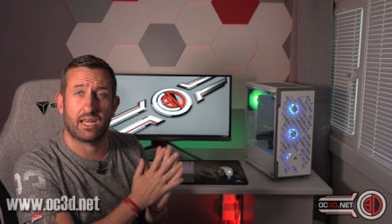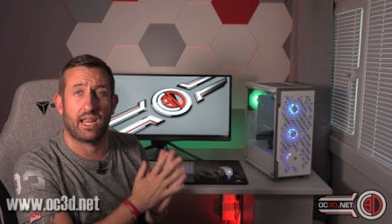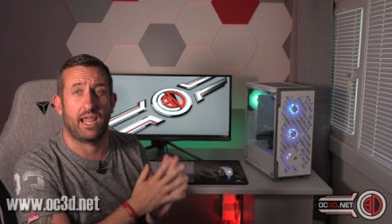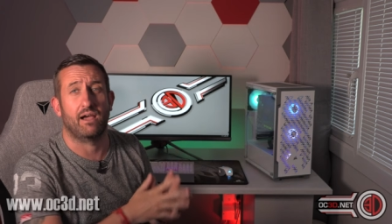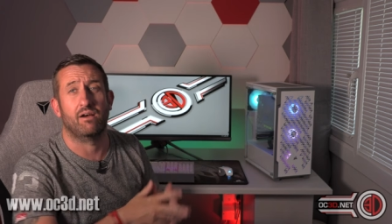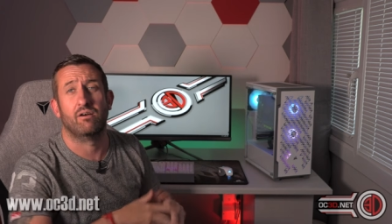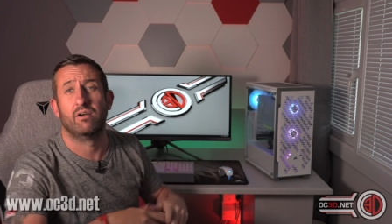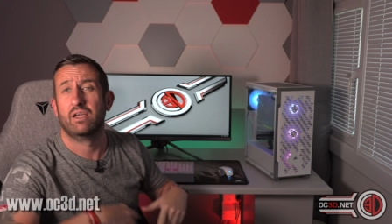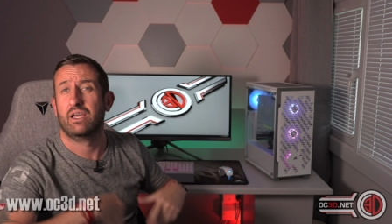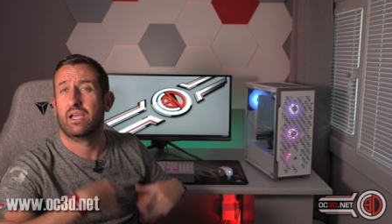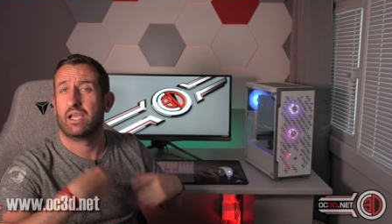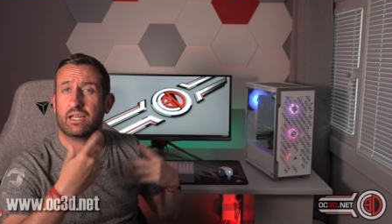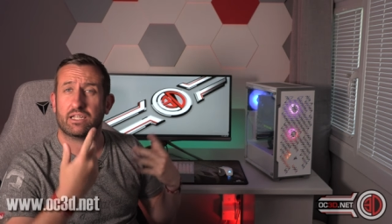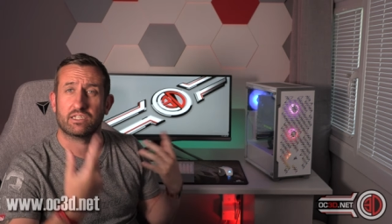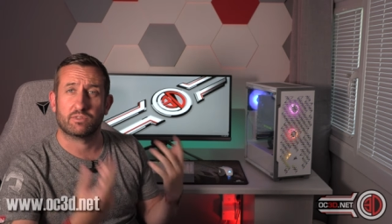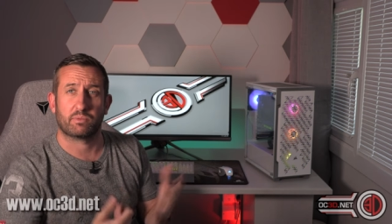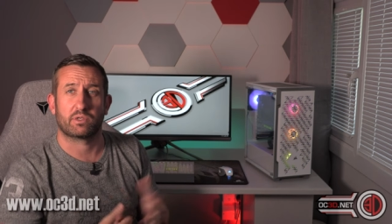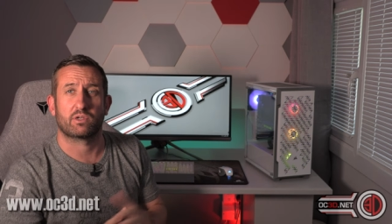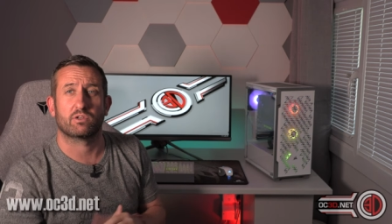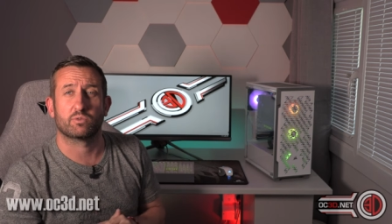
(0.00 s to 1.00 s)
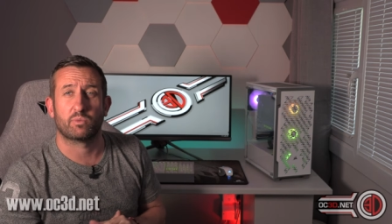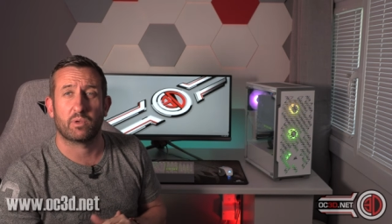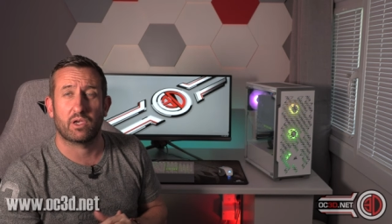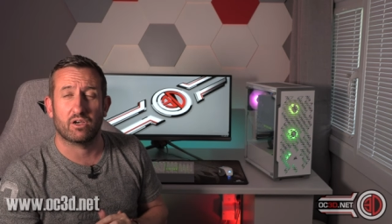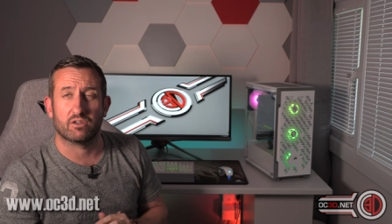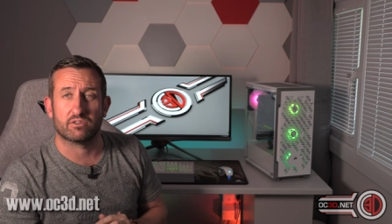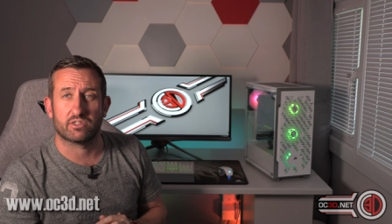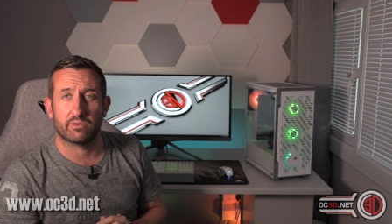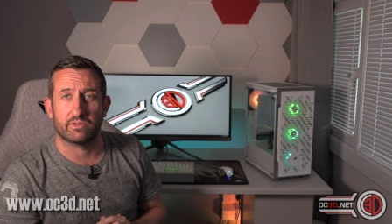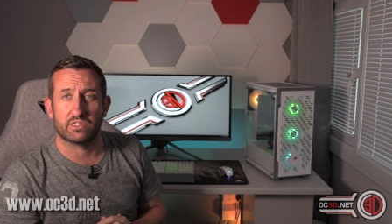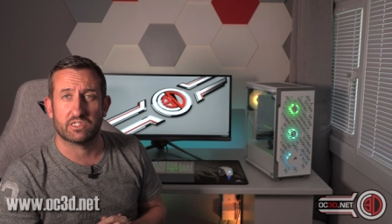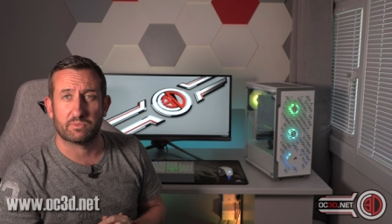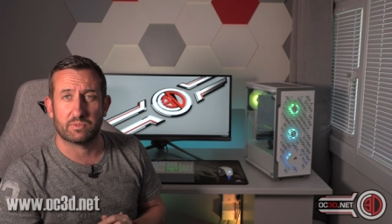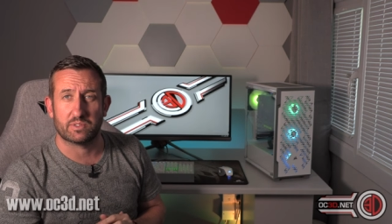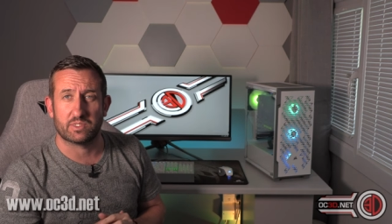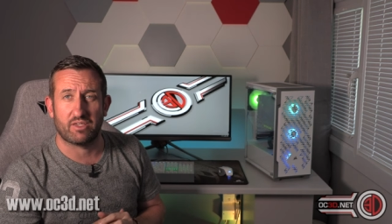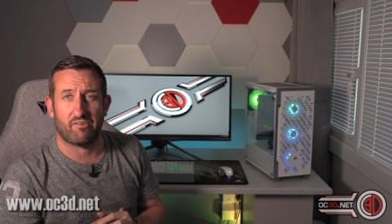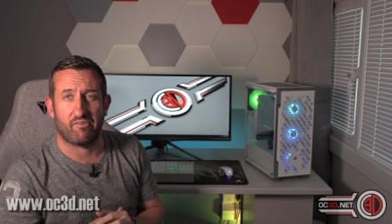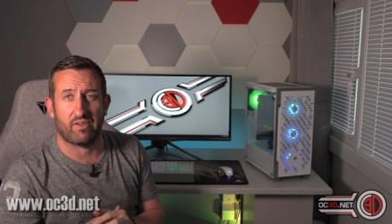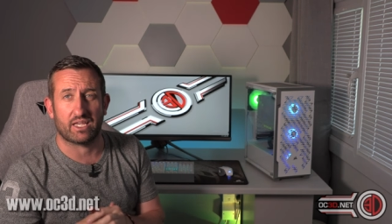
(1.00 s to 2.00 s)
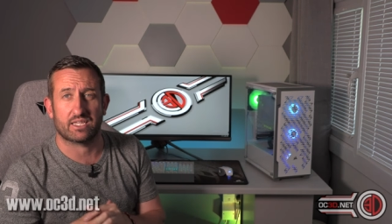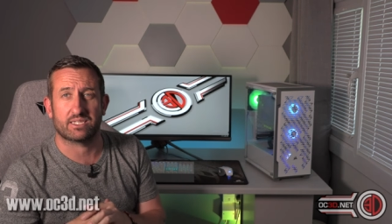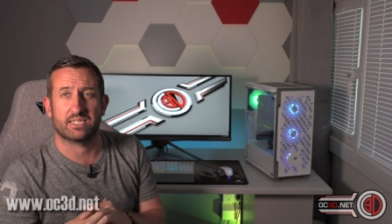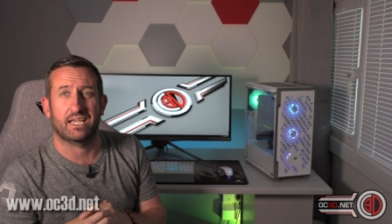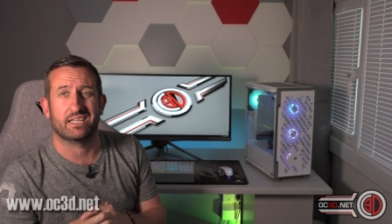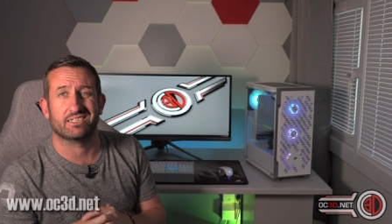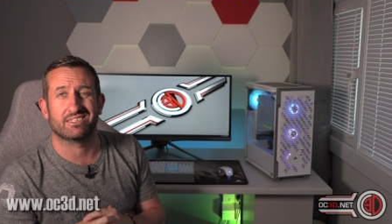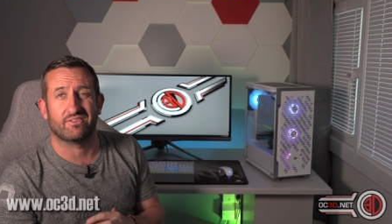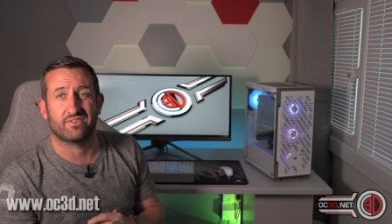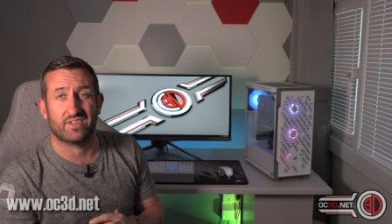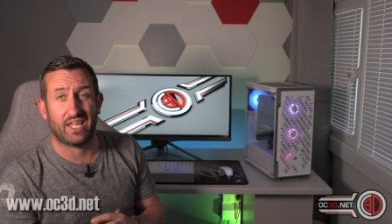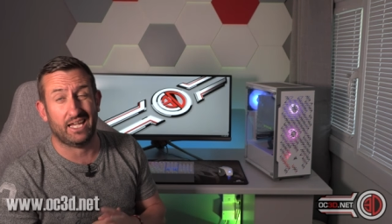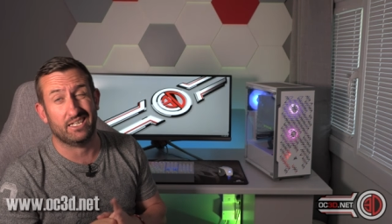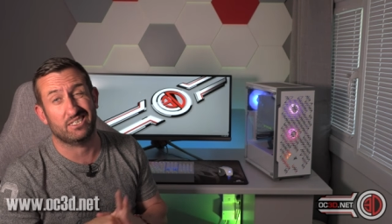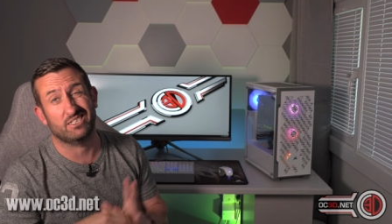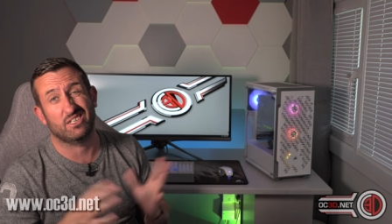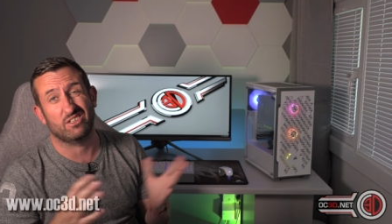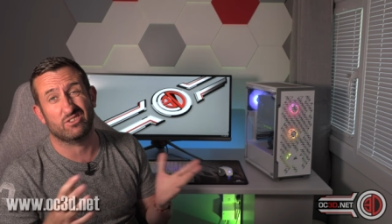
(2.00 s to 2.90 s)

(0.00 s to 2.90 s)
now. That's because we are doing specific sets of tests.